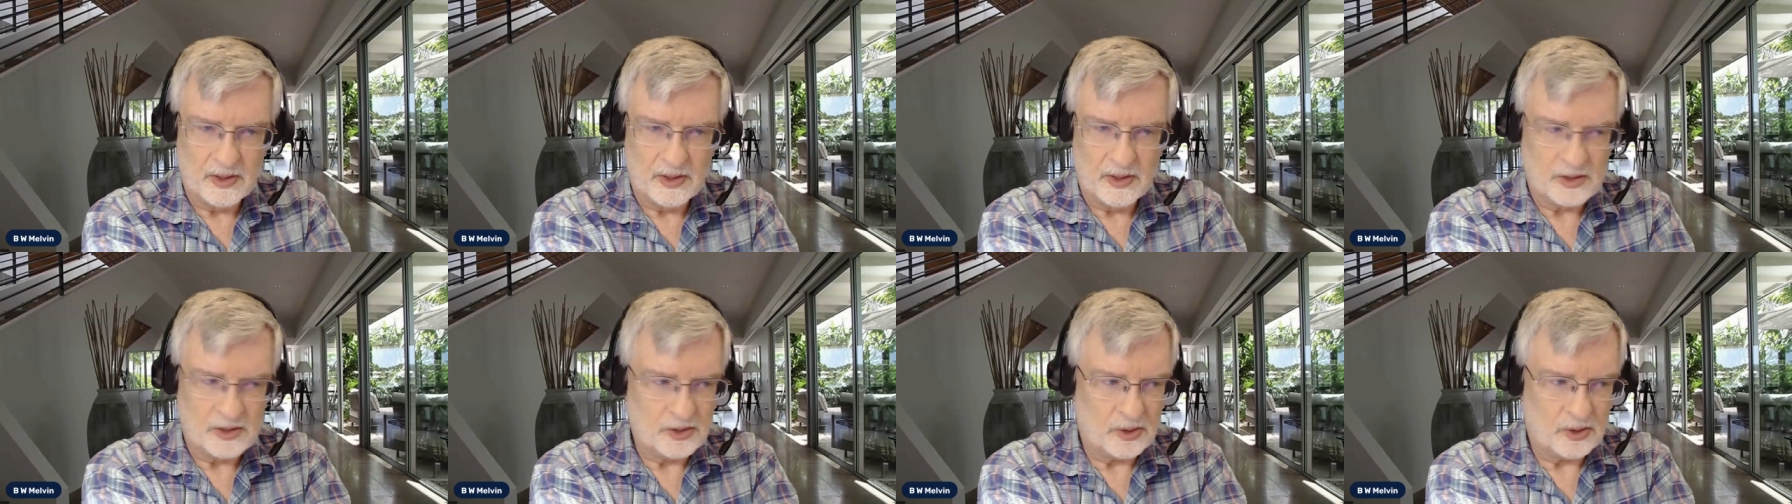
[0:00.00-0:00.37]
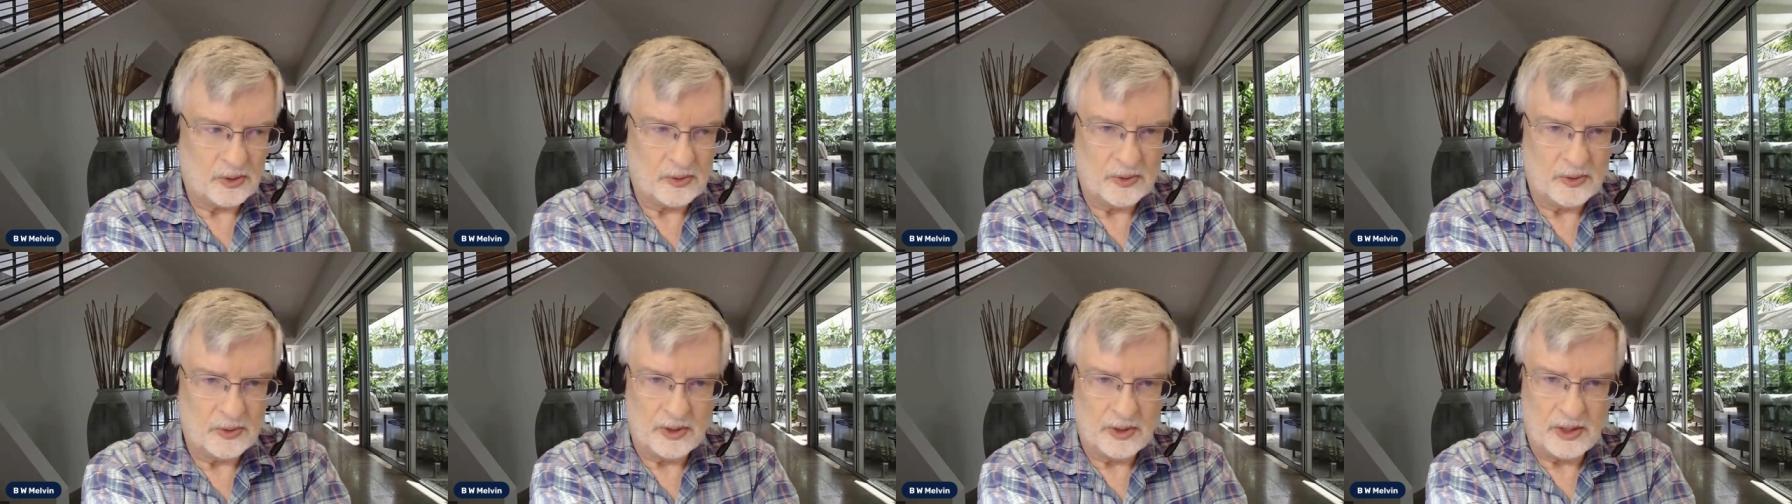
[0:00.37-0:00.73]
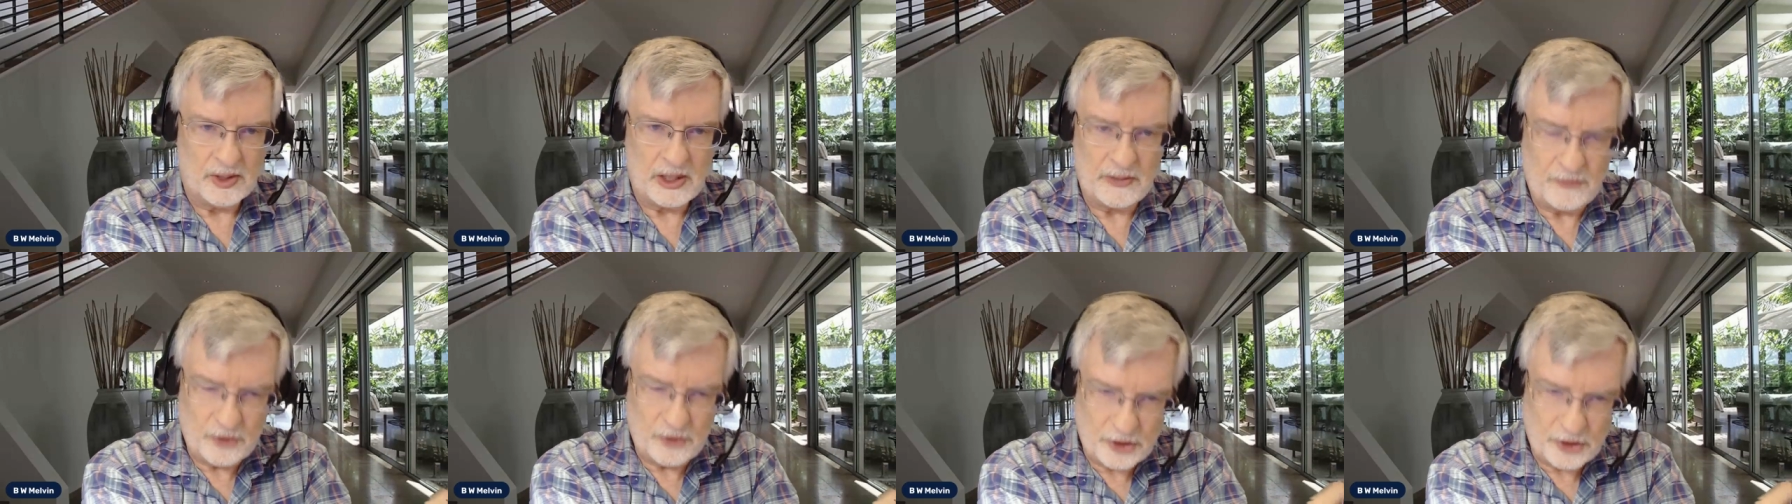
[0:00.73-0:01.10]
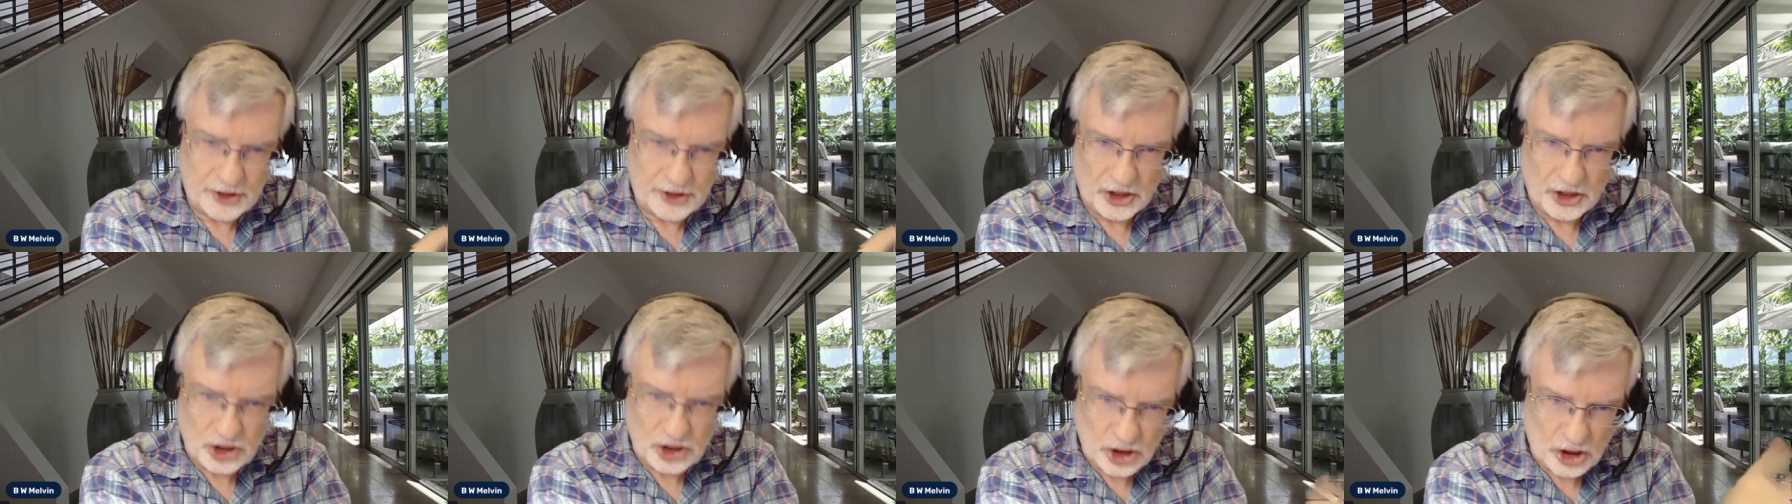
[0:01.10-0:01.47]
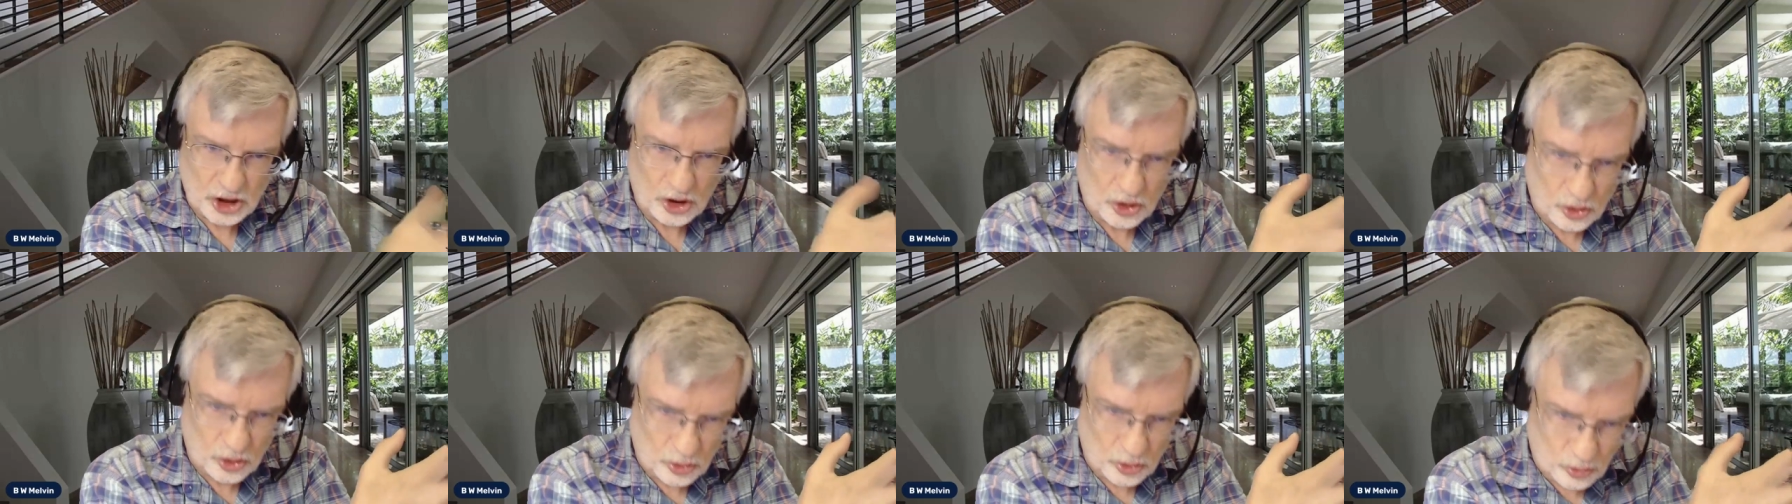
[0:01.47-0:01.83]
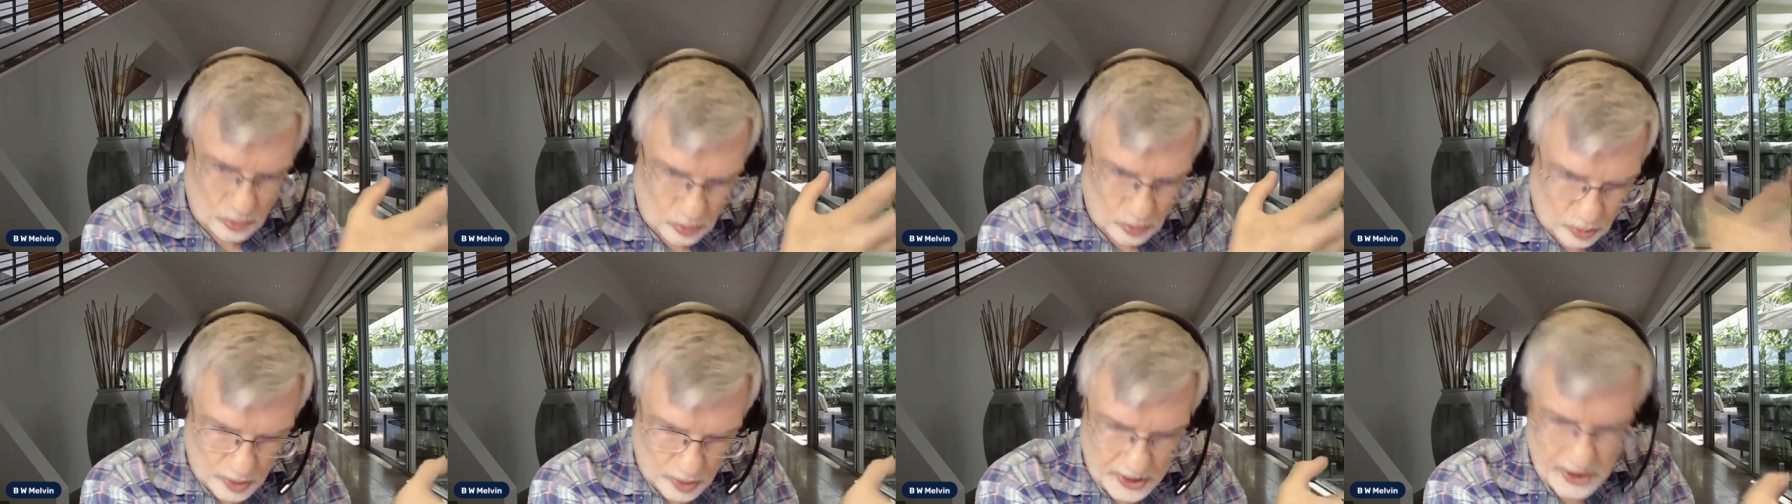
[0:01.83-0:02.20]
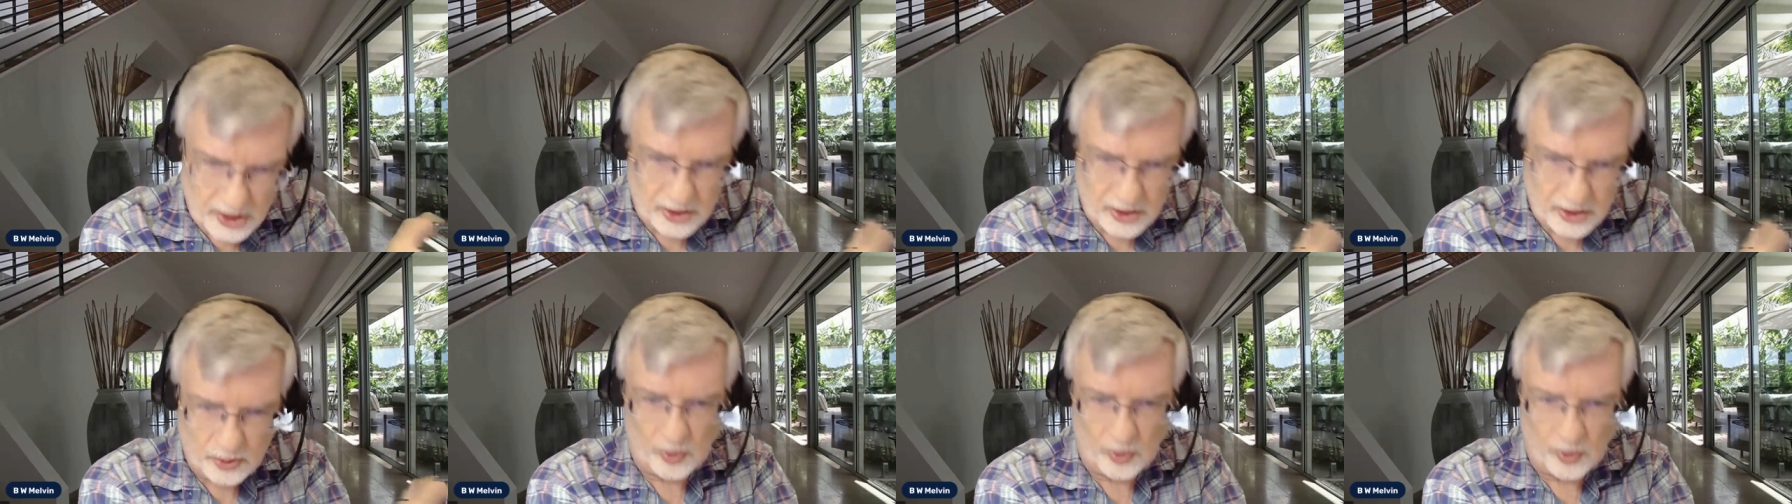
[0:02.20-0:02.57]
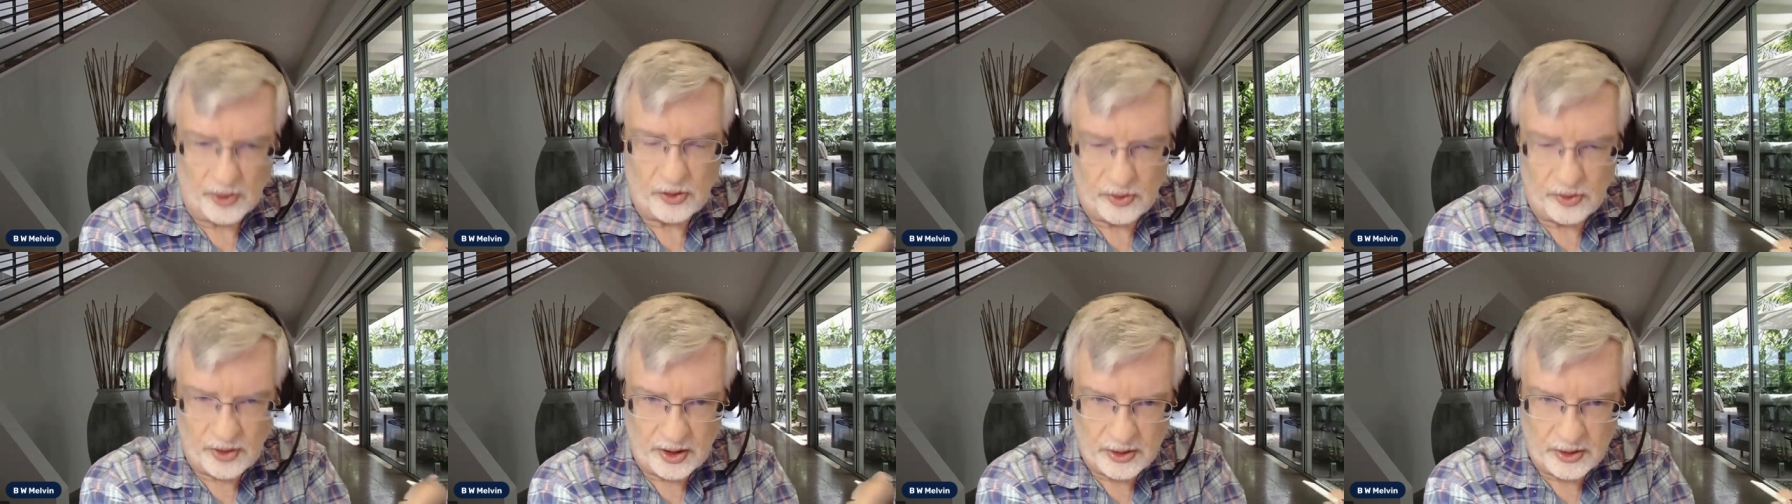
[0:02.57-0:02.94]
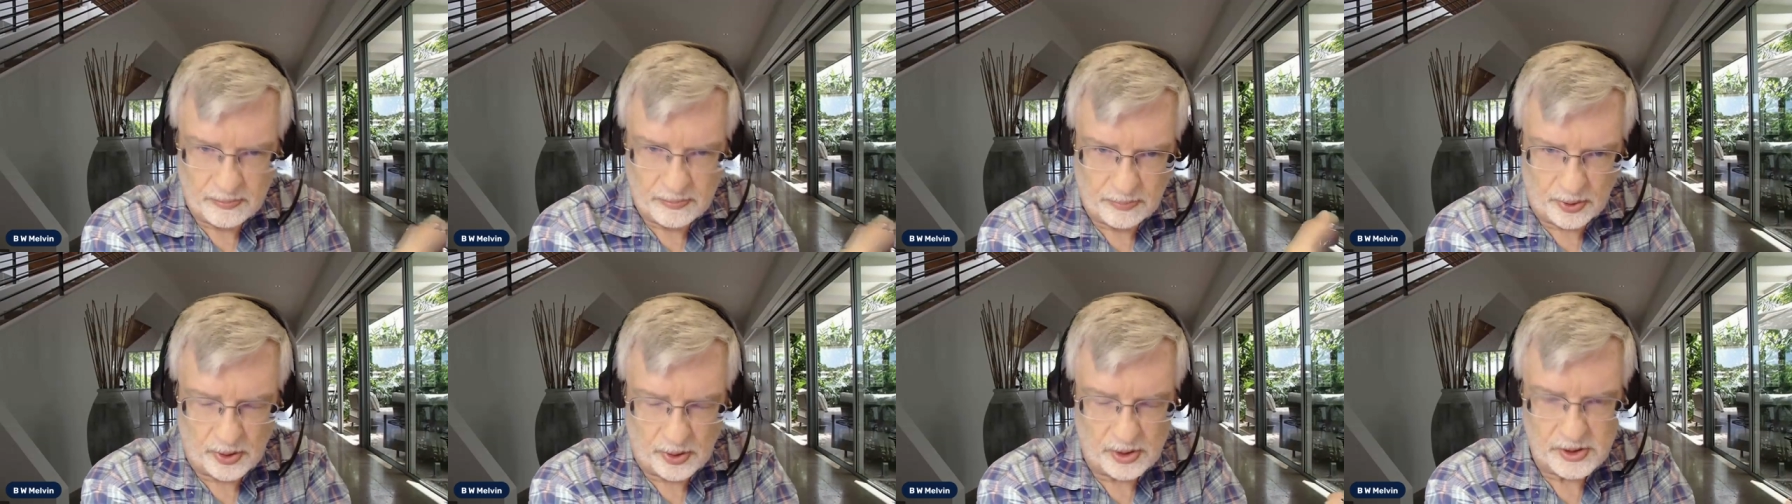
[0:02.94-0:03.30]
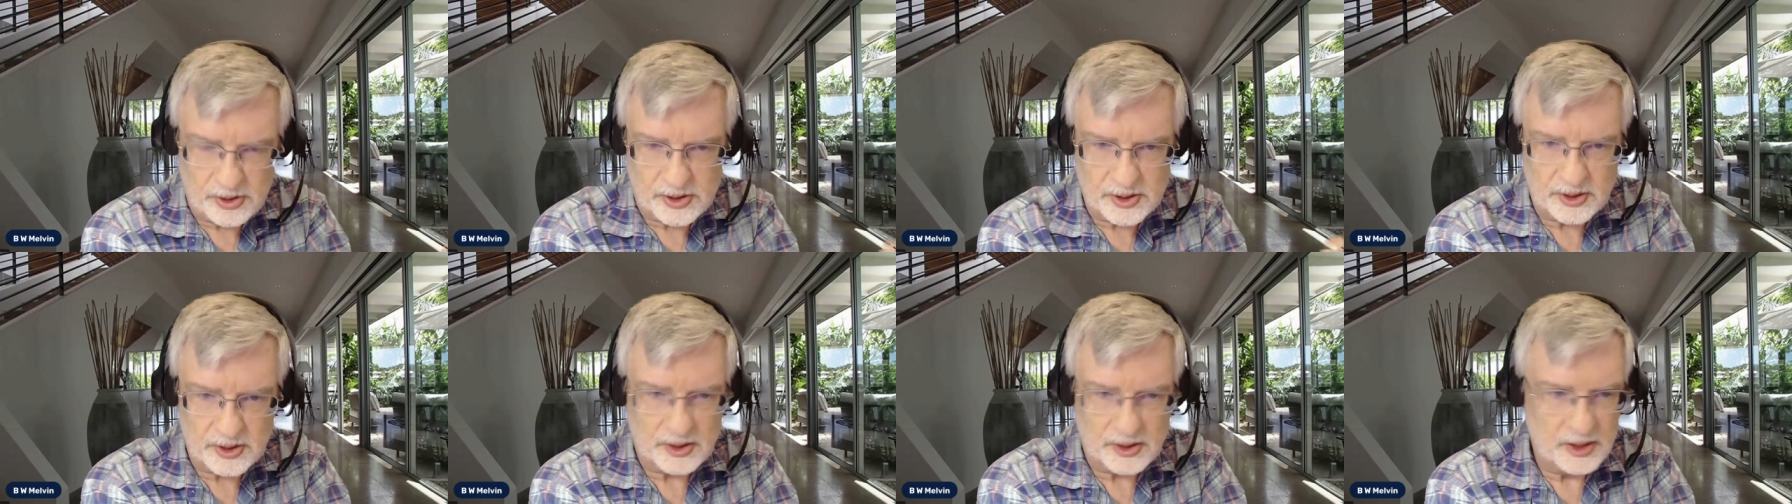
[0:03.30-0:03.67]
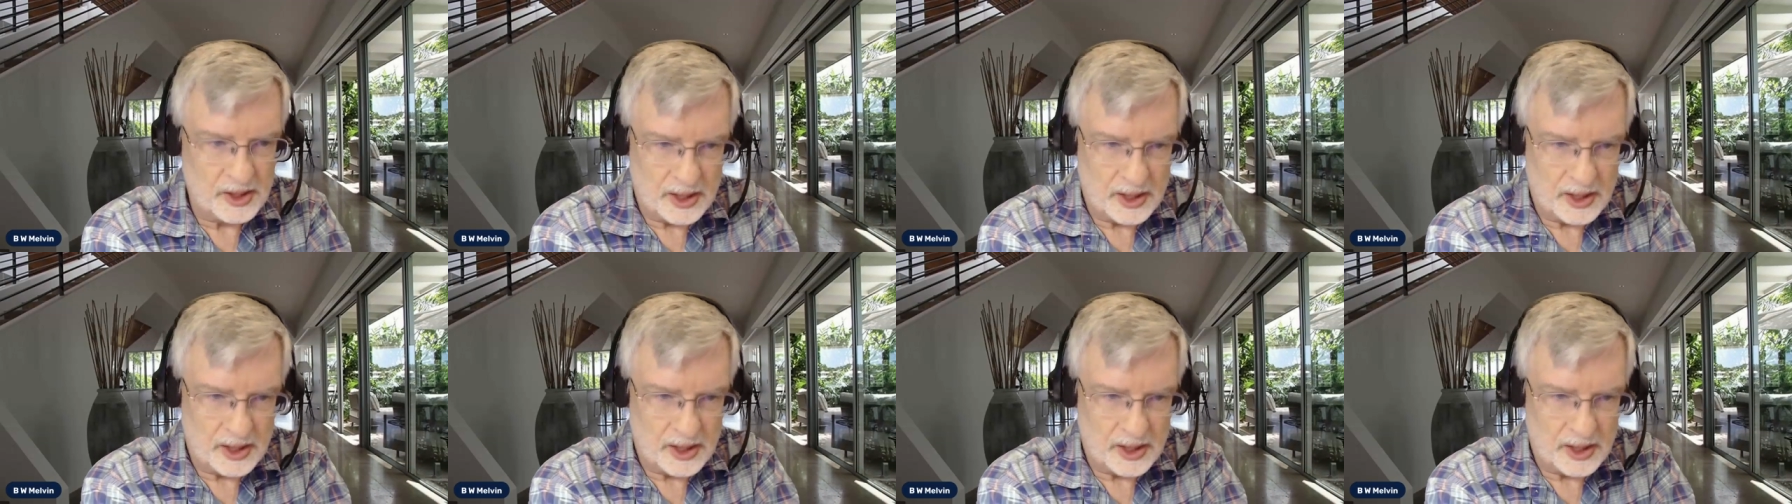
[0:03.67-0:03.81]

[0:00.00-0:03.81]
So if you disagree with this person